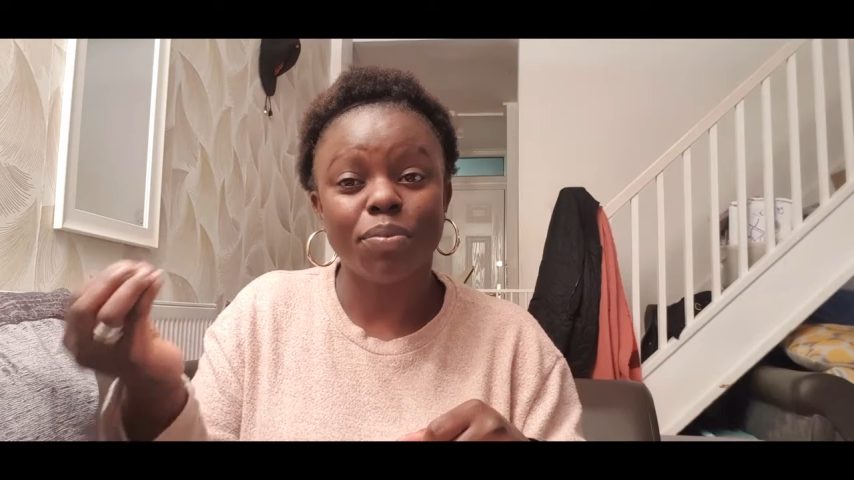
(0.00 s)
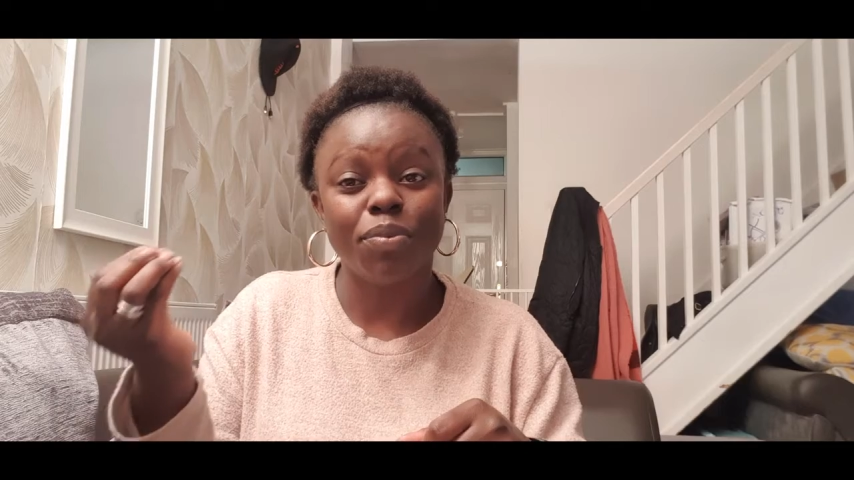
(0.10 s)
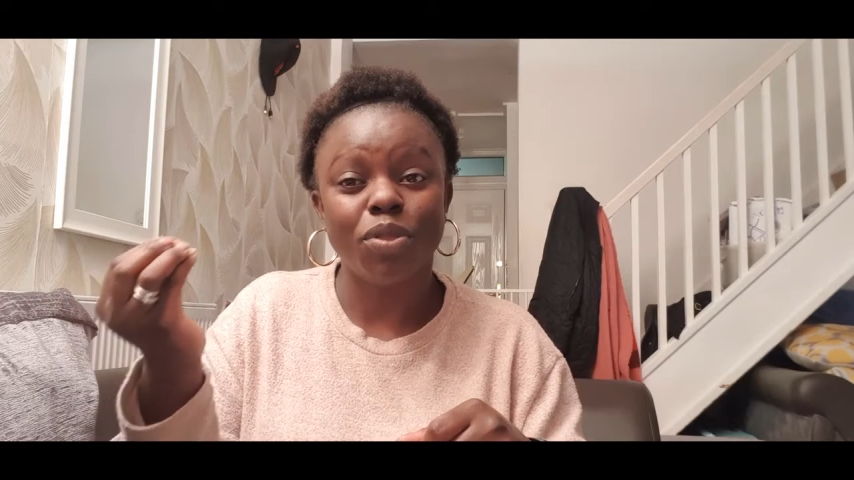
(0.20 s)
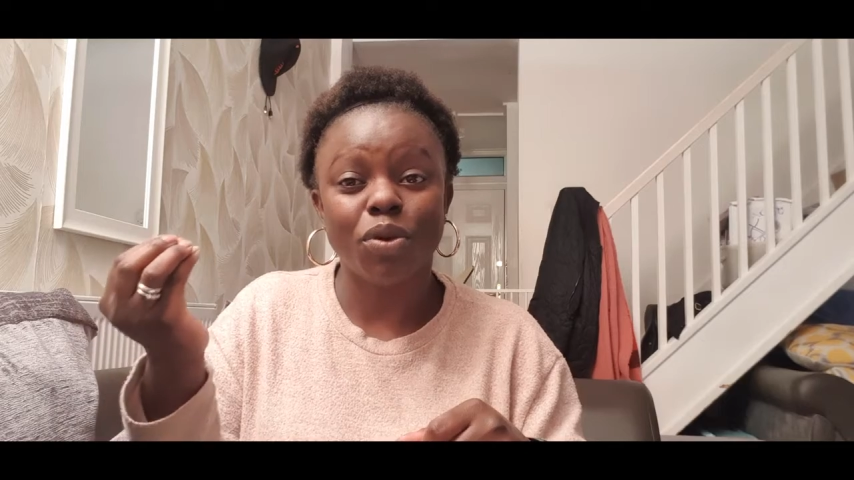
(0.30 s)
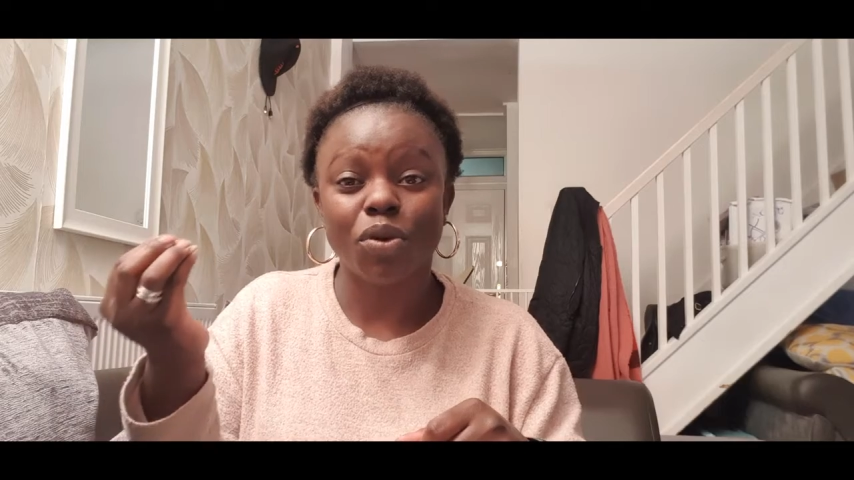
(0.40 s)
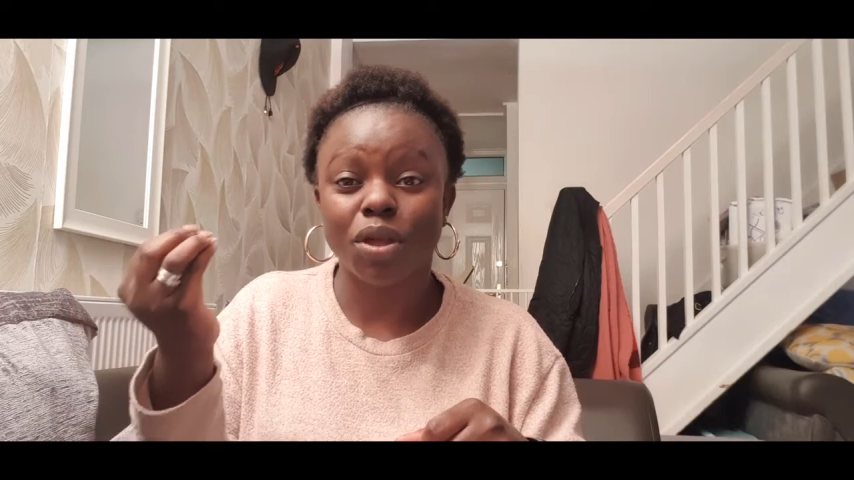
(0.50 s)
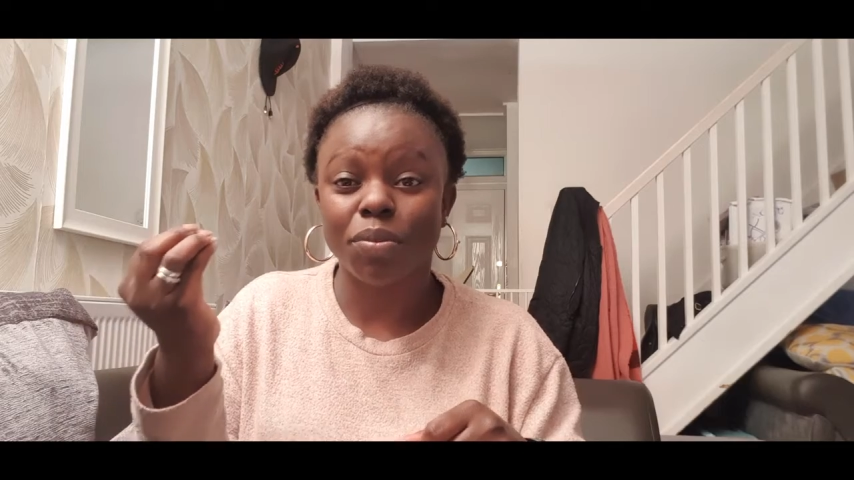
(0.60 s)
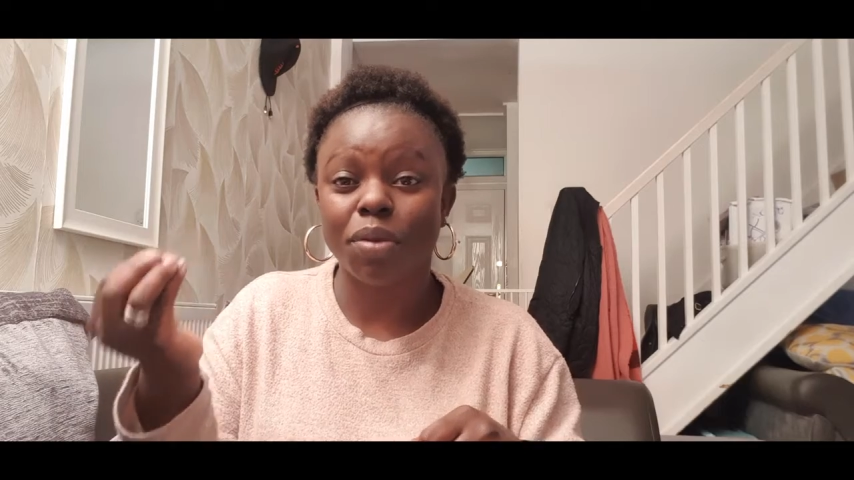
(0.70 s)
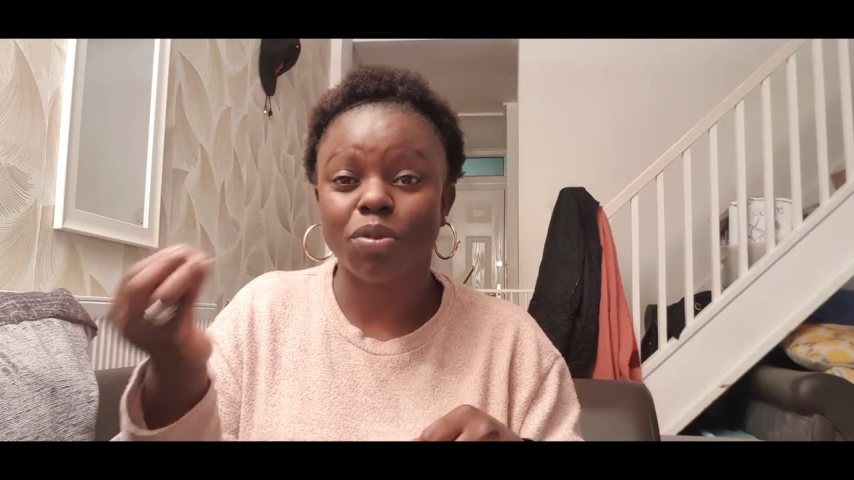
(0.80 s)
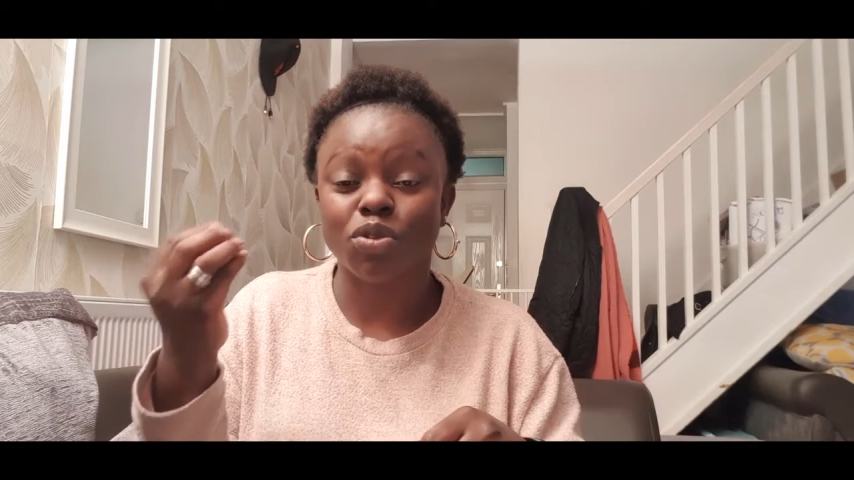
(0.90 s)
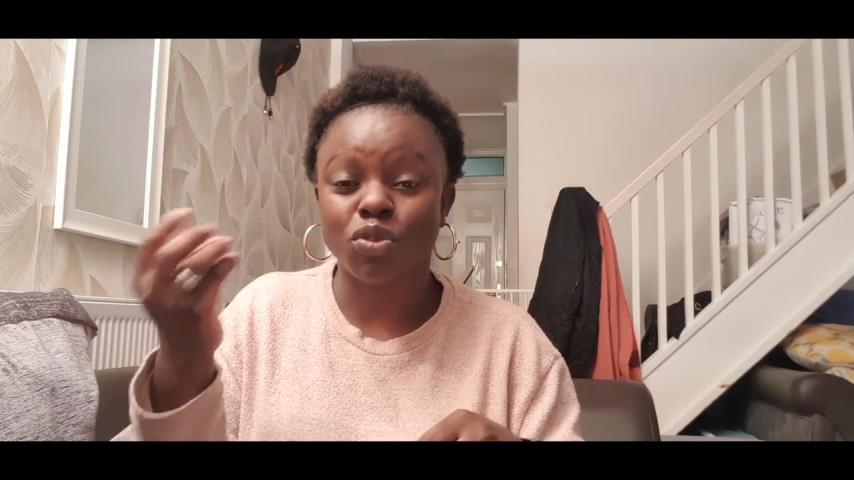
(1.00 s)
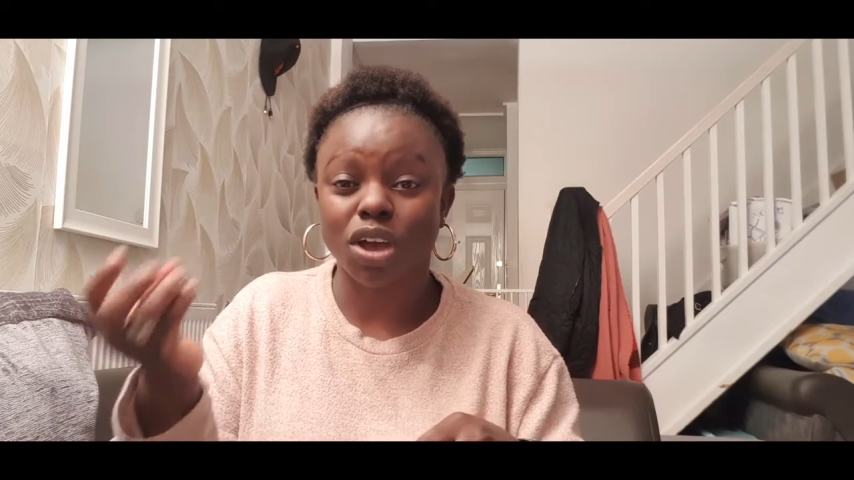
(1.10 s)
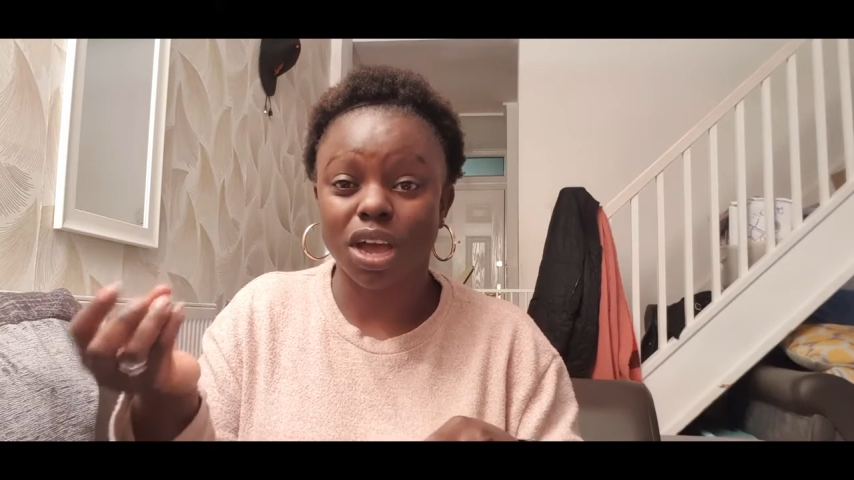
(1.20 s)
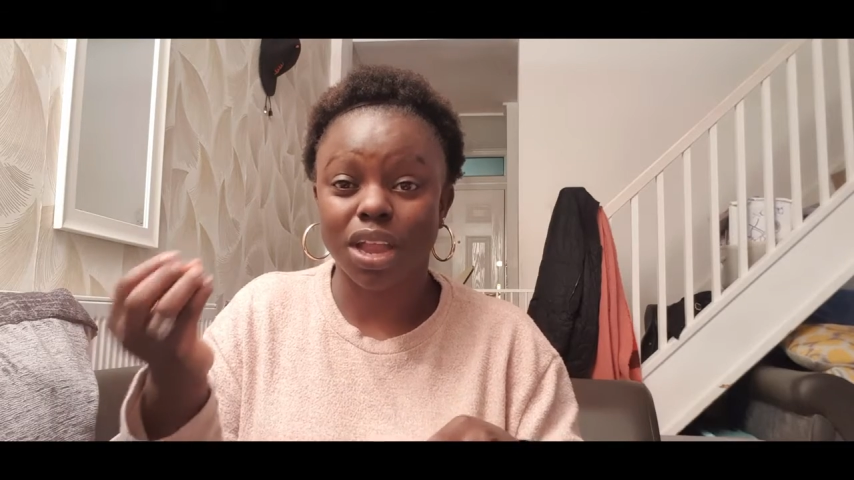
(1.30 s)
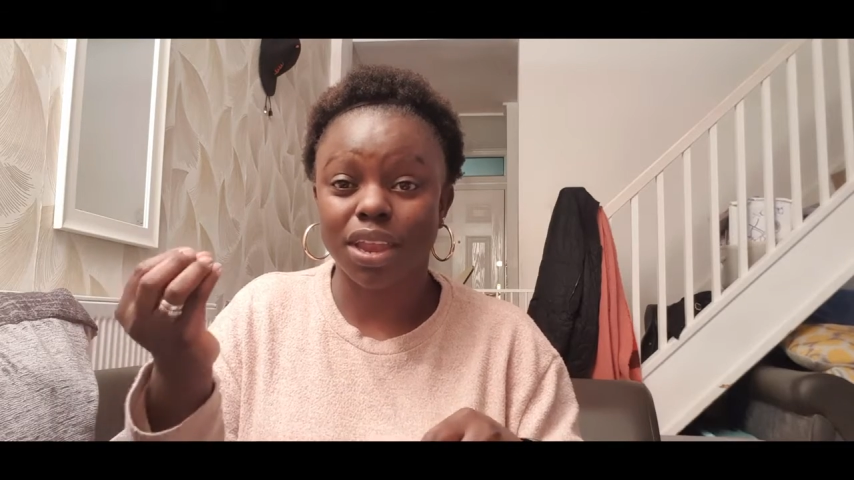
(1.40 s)
not gonna be able to
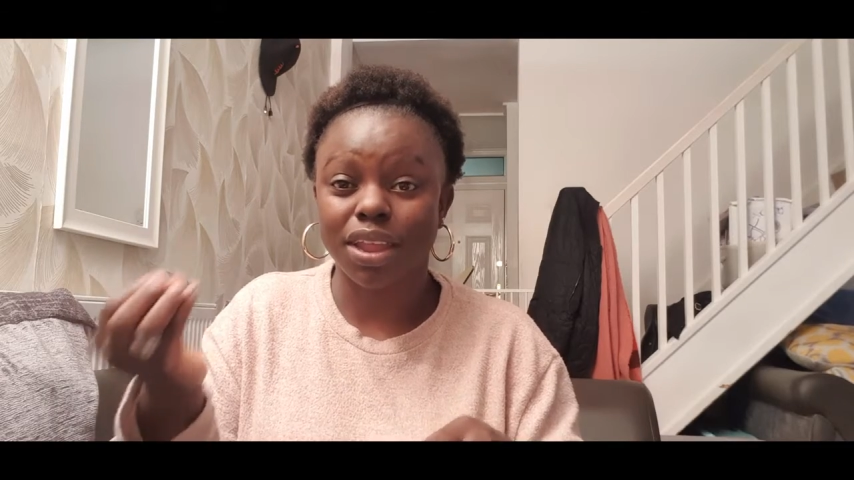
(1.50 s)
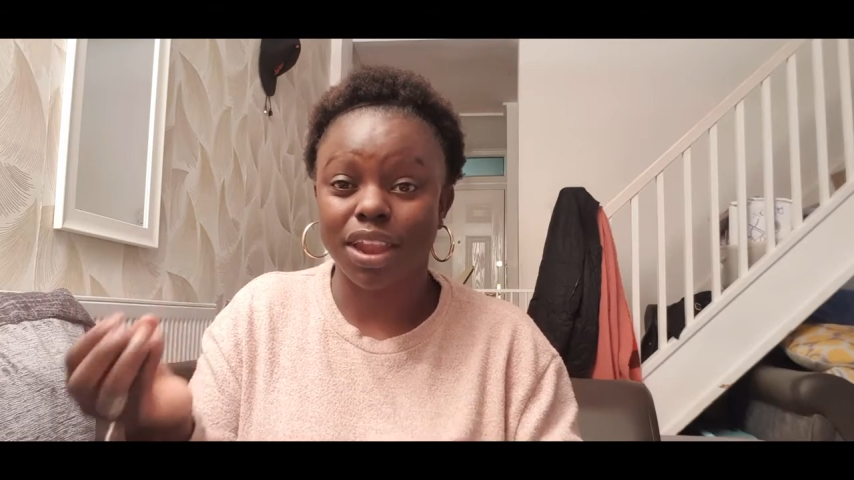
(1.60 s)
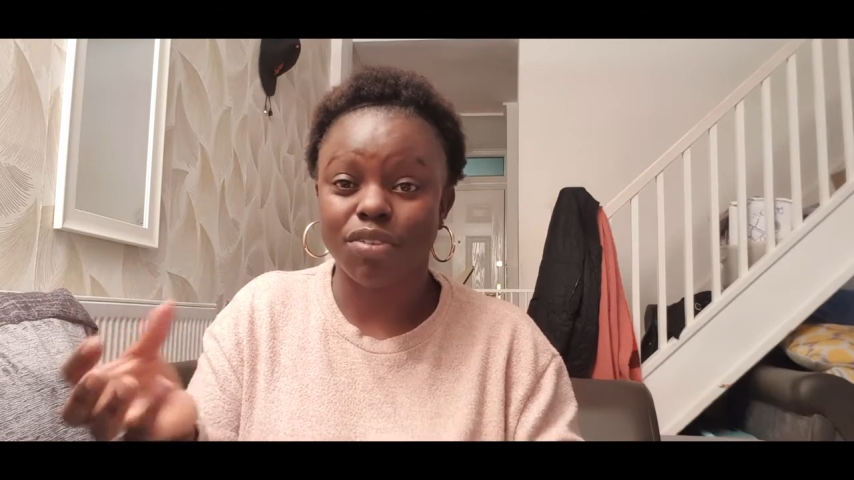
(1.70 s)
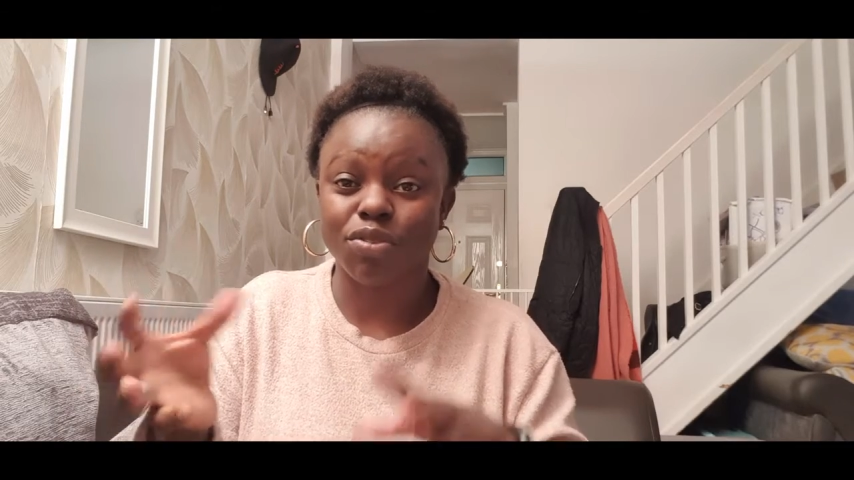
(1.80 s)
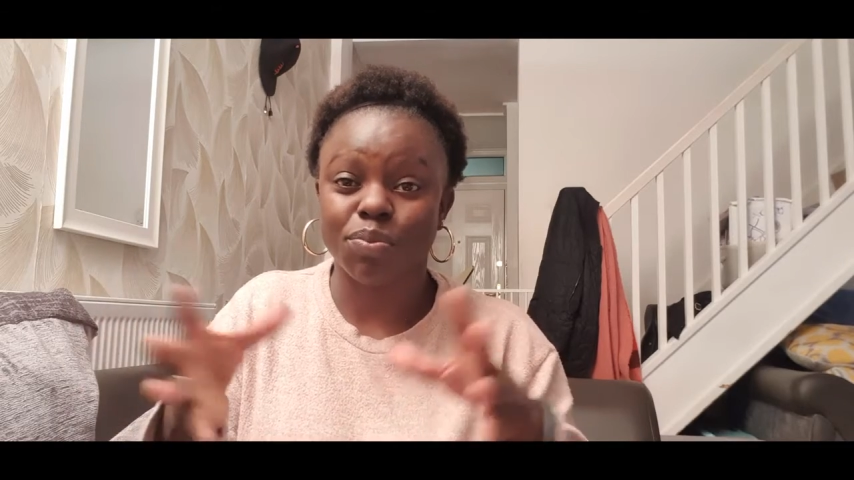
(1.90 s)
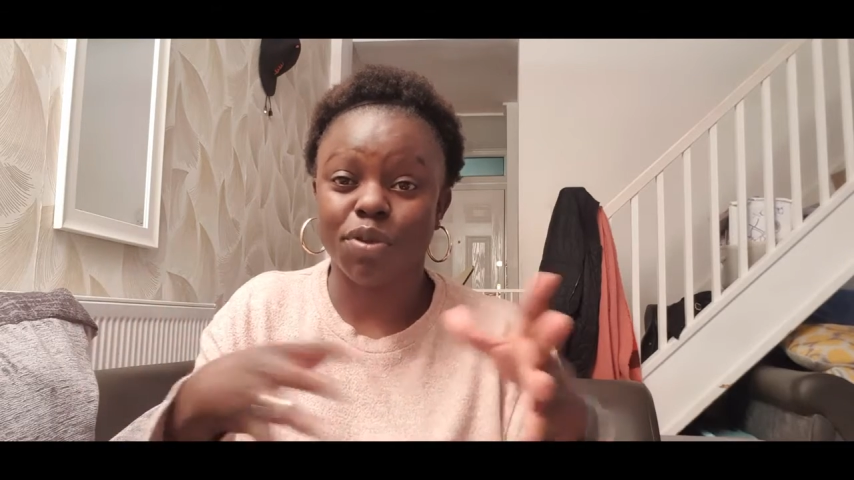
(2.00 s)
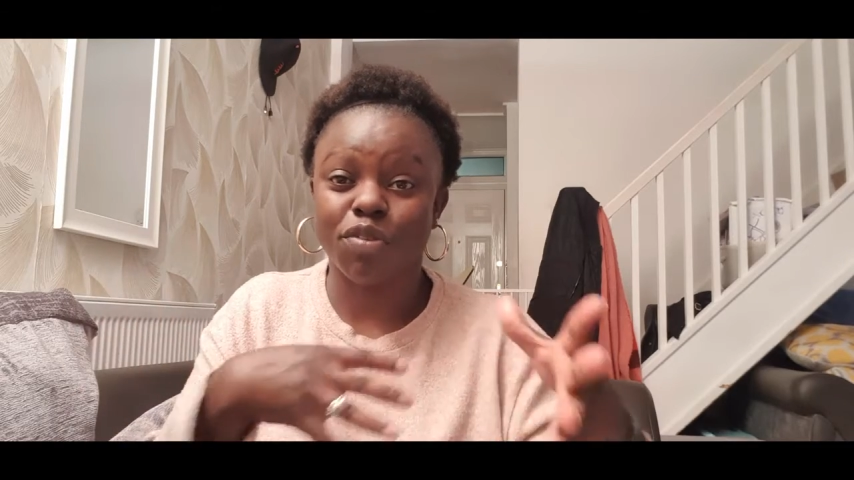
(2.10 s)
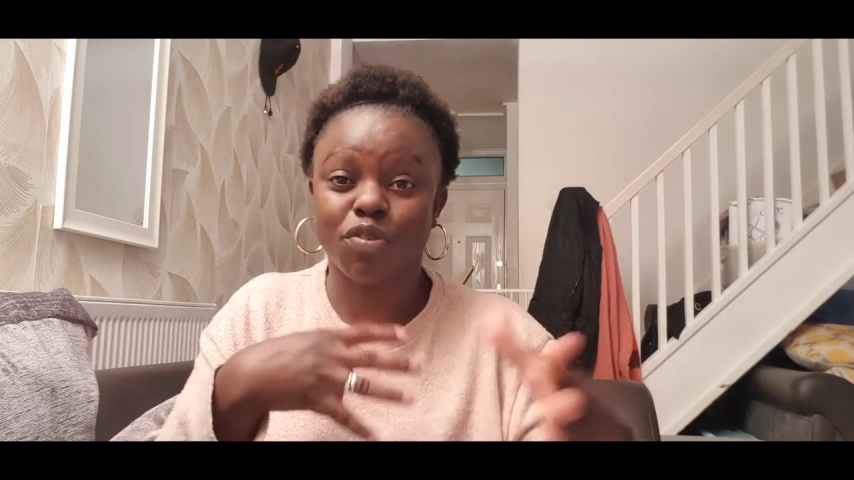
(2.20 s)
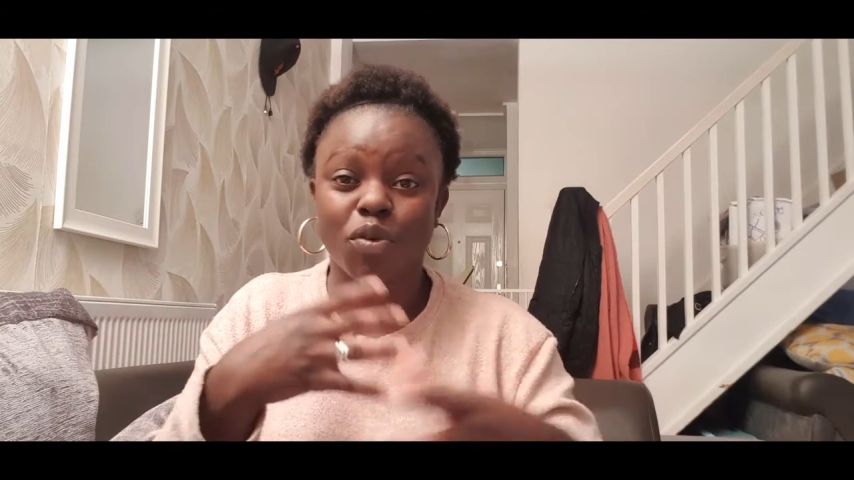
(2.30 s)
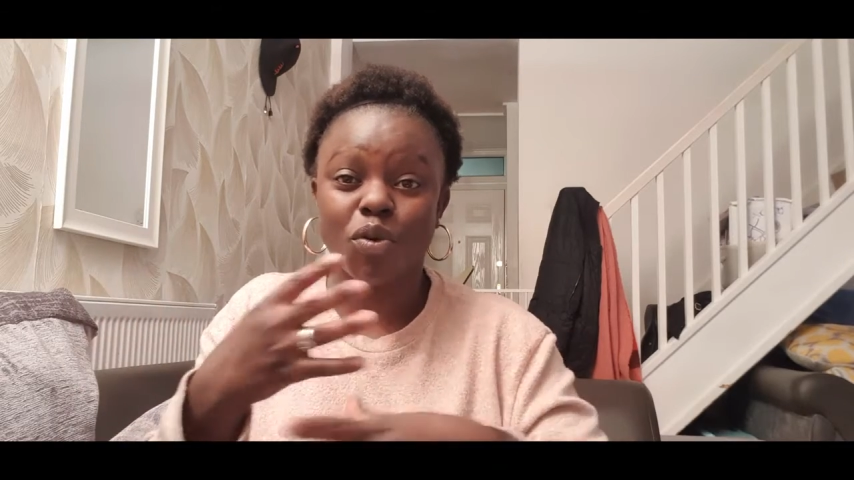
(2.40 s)
earn enough to pay for